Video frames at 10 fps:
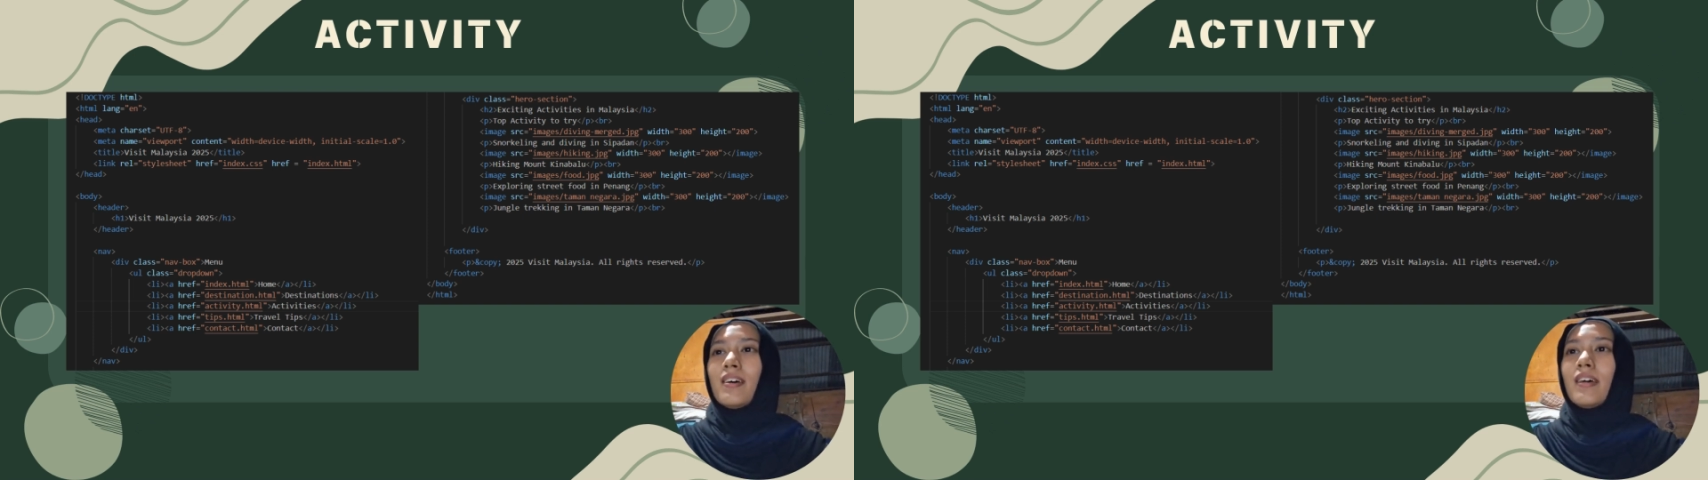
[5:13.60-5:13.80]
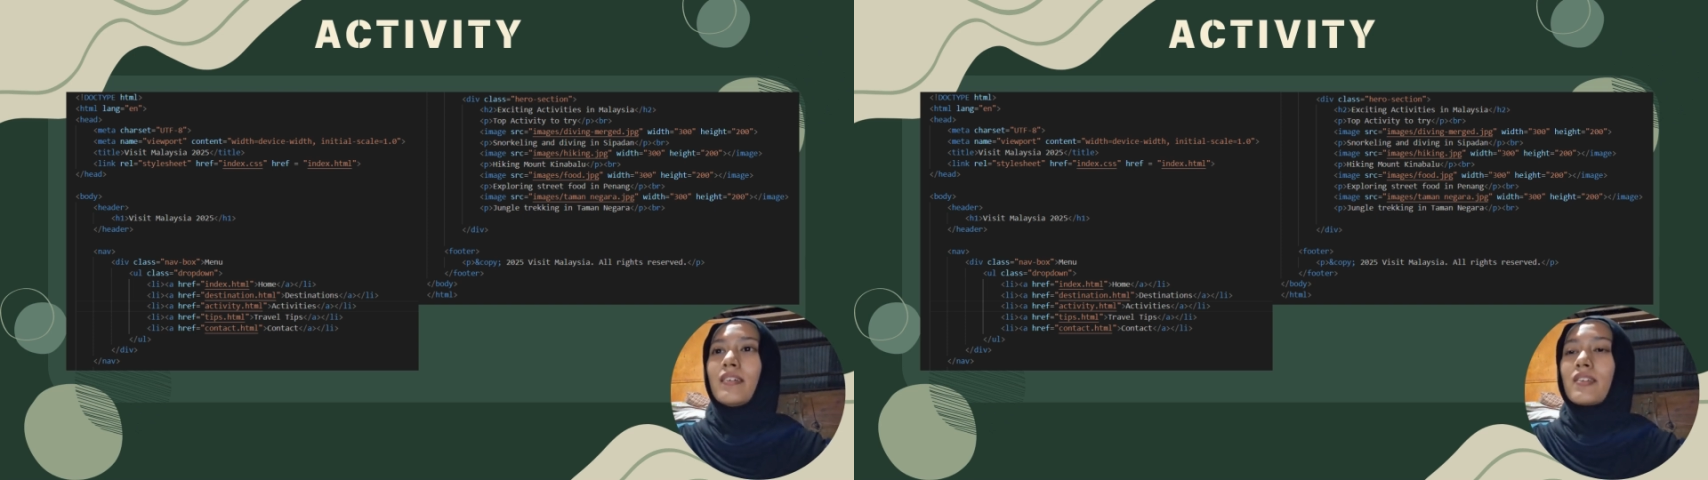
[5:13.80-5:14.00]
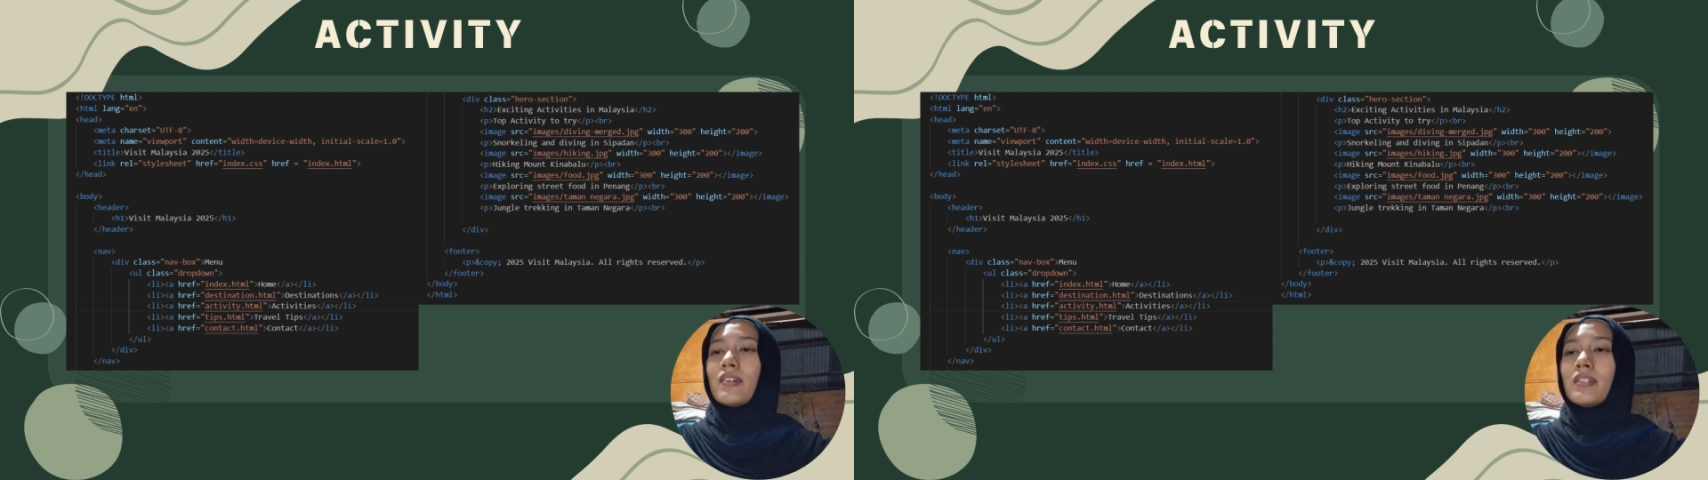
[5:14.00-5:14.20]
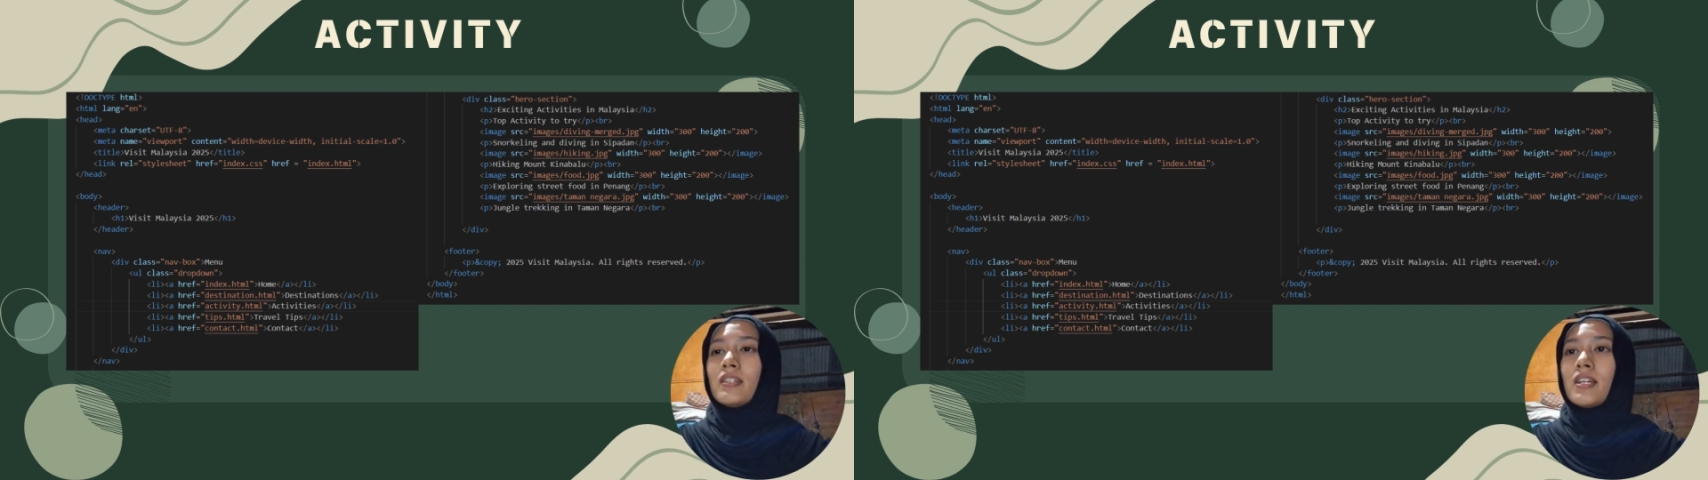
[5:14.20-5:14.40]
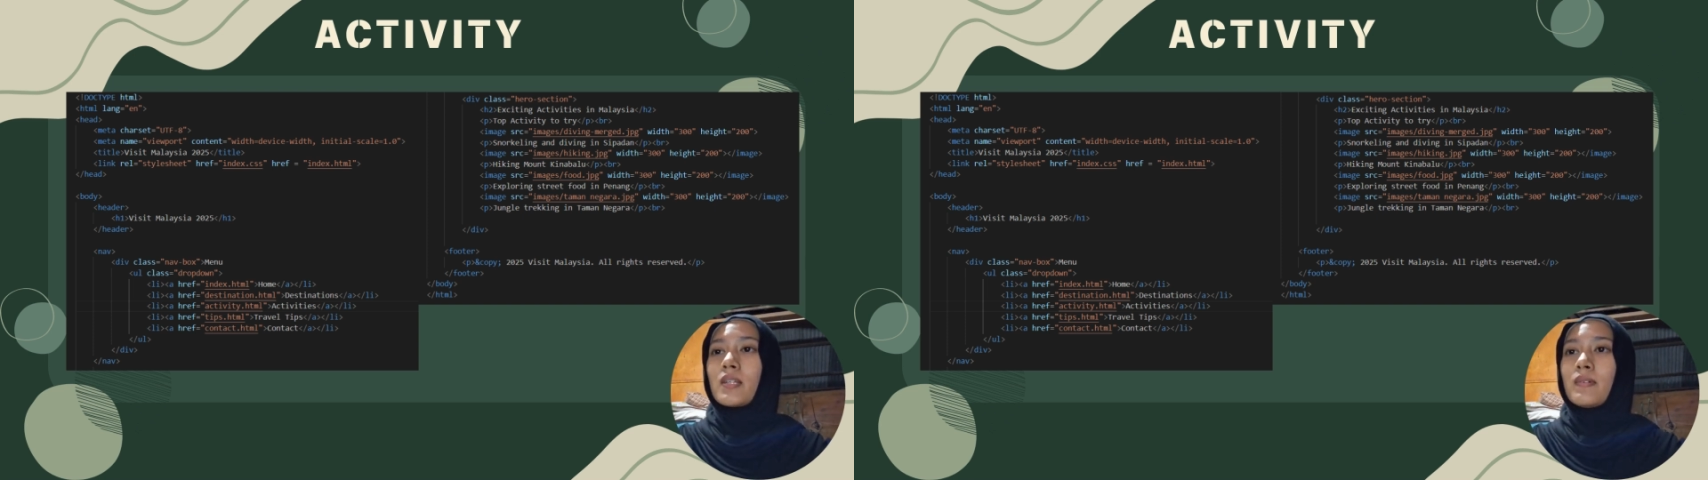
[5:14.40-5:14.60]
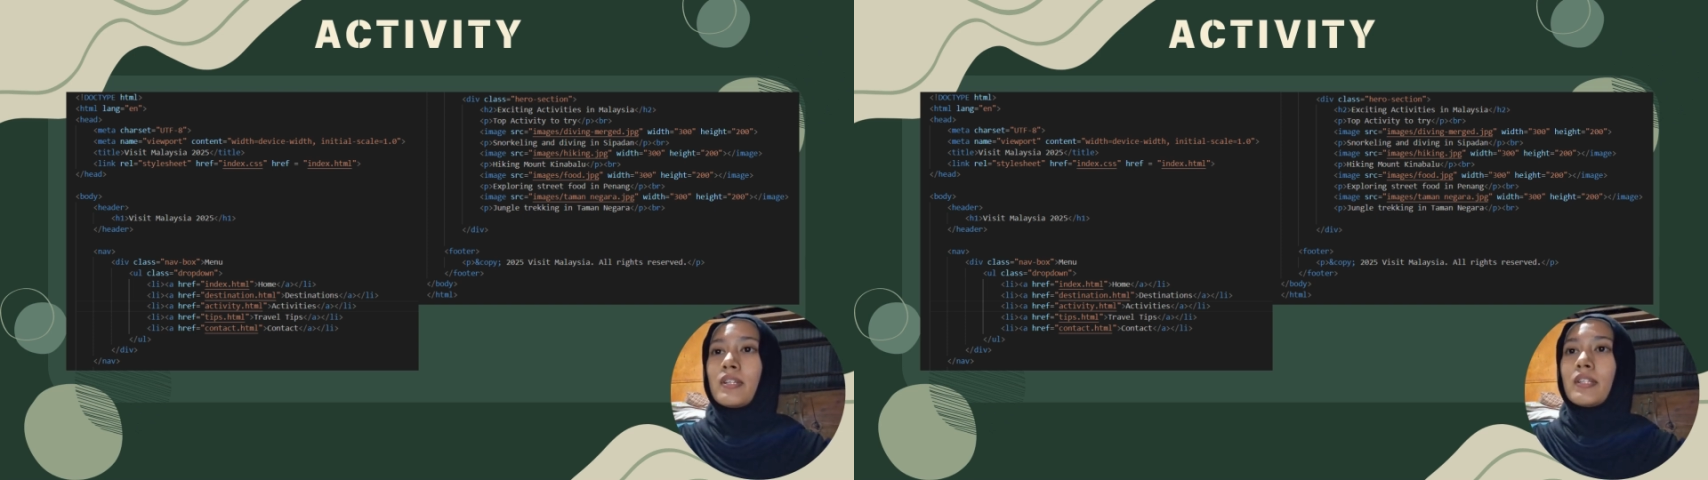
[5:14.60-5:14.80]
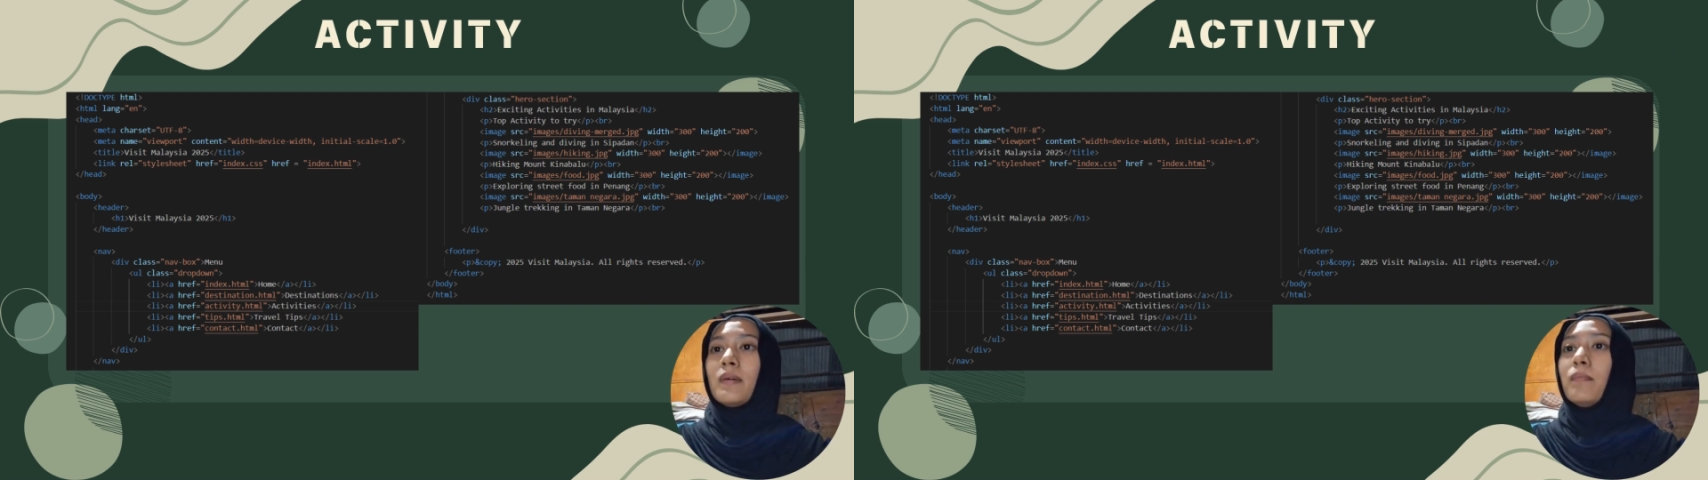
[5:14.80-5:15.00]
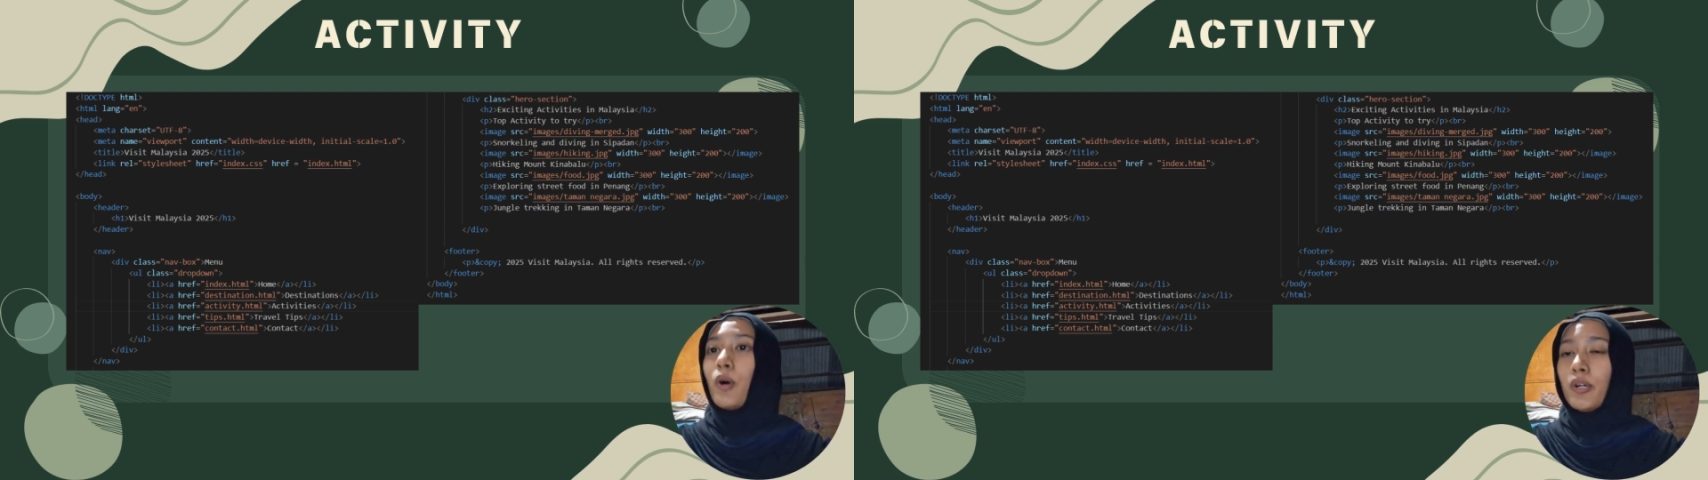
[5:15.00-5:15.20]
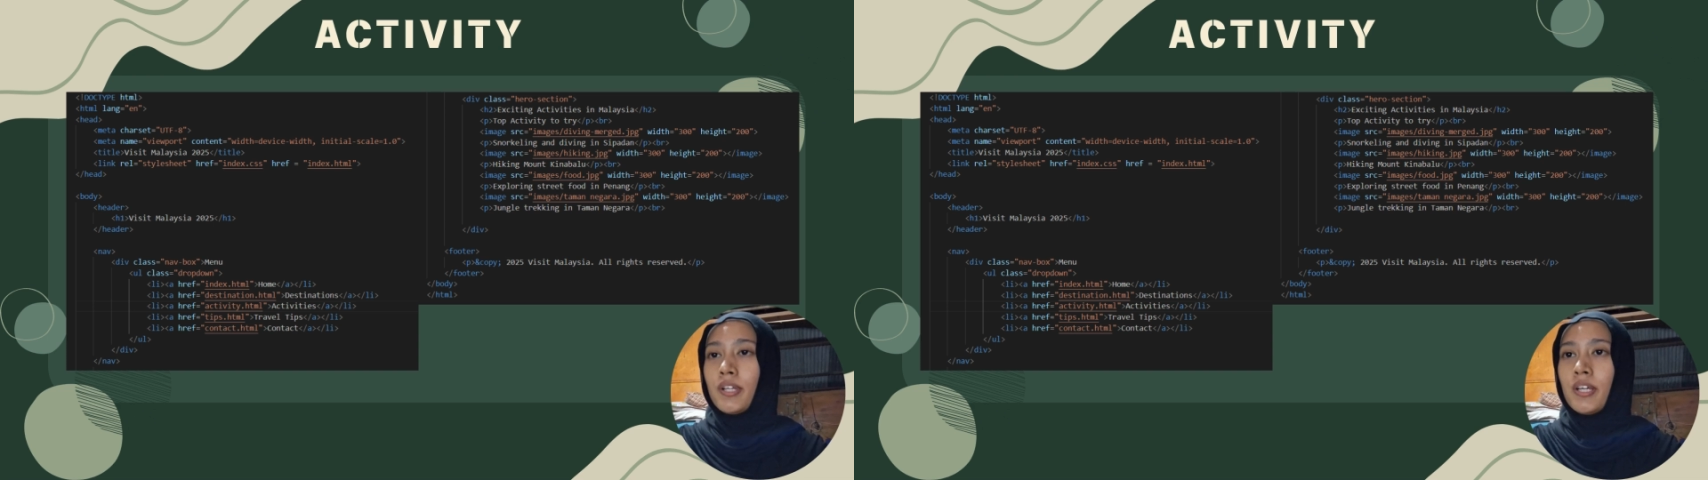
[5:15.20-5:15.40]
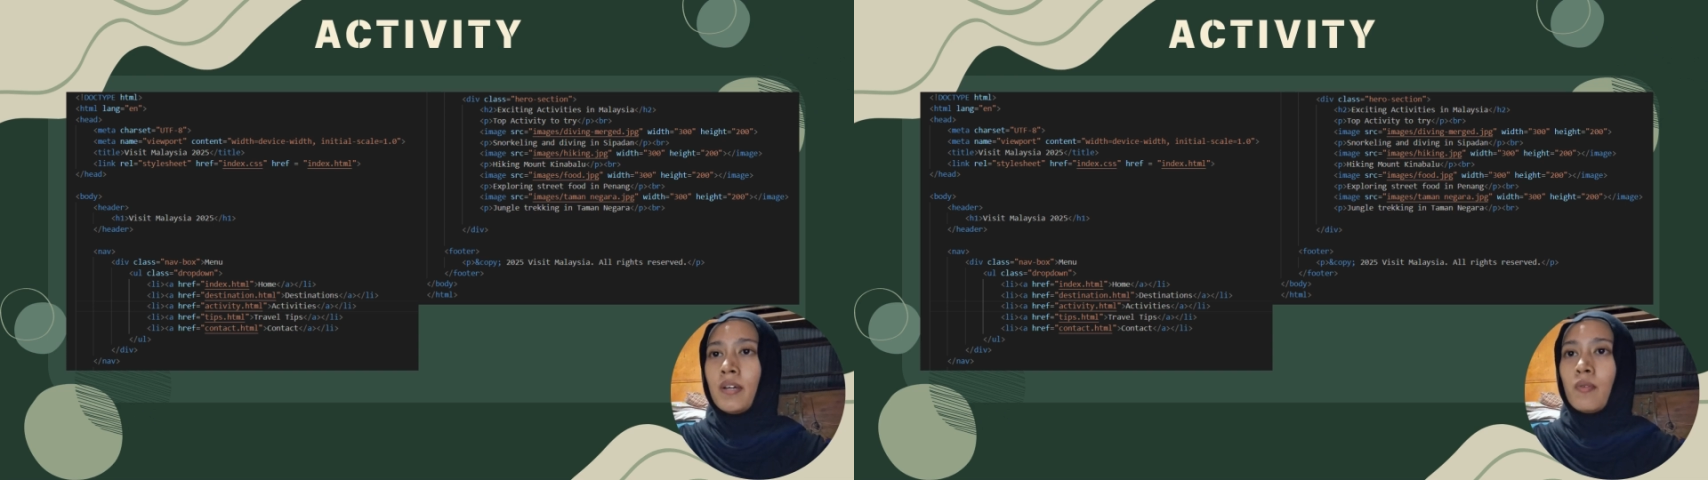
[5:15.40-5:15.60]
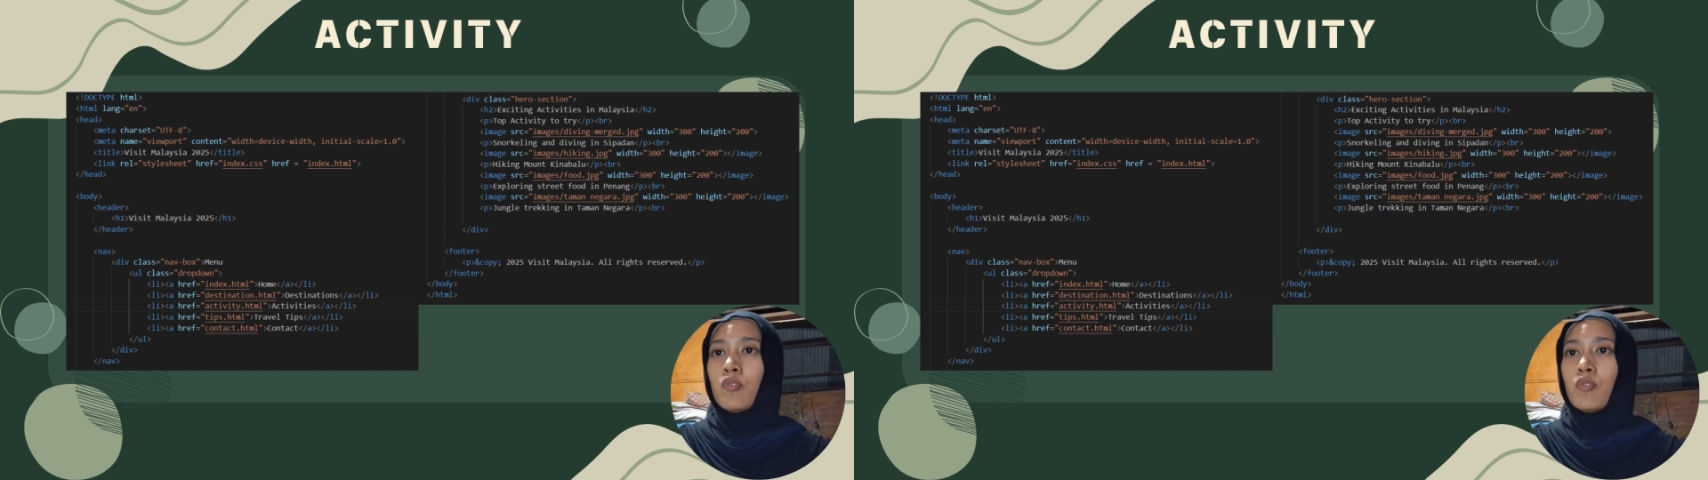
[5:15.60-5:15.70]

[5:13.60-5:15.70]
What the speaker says: And also the next one is the body,